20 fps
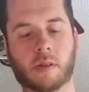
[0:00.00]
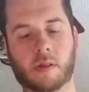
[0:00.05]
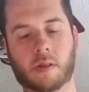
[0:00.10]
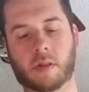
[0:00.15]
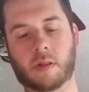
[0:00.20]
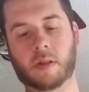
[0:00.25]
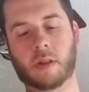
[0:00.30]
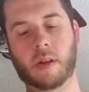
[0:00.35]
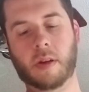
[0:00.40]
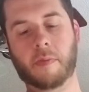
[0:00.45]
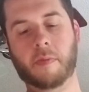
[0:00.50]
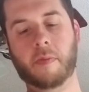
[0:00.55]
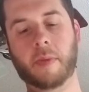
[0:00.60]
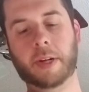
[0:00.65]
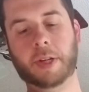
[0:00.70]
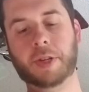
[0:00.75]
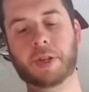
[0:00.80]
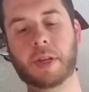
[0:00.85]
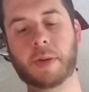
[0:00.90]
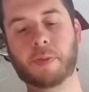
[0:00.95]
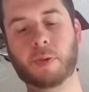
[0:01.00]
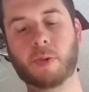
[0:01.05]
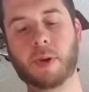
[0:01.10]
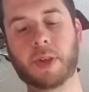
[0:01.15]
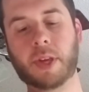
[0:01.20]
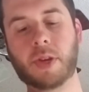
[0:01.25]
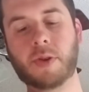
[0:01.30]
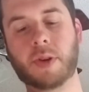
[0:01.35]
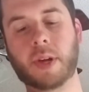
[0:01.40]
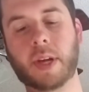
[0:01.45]
one
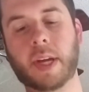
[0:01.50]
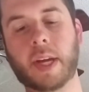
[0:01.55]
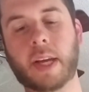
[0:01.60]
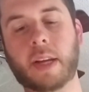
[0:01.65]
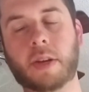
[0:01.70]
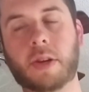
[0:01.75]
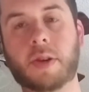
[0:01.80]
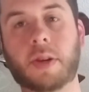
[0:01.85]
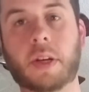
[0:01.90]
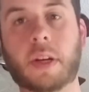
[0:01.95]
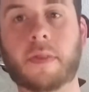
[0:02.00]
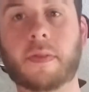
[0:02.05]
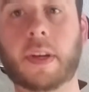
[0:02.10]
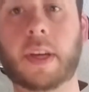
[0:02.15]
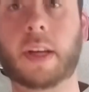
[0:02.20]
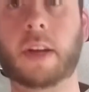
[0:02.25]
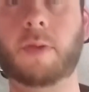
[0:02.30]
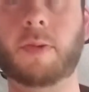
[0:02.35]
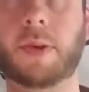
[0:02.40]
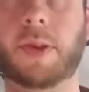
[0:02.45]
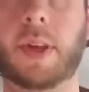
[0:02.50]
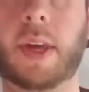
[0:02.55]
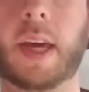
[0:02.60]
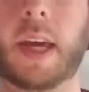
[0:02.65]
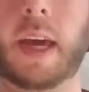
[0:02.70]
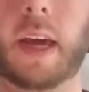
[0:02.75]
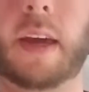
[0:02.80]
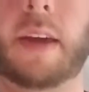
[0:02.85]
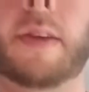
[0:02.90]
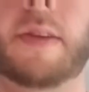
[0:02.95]
that you can get, and you can even get it with
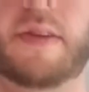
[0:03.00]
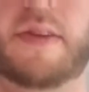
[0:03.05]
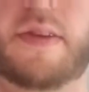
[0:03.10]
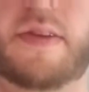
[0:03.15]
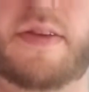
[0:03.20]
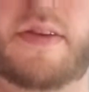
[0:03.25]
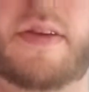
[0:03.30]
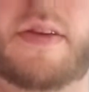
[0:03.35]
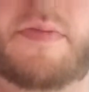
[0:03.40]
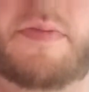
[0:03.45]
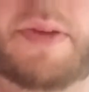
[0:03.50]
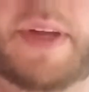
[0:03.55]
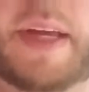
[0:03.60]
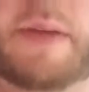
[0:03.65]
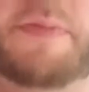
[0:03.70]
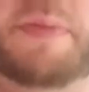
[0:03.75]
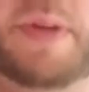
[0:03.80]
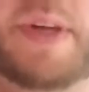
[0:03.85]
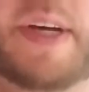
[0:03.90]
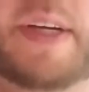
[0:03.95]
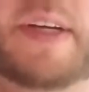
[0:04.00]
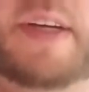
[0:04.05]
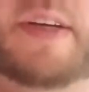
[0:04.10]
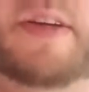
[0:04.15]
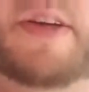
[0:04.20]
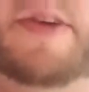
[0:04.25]
a blade plug, a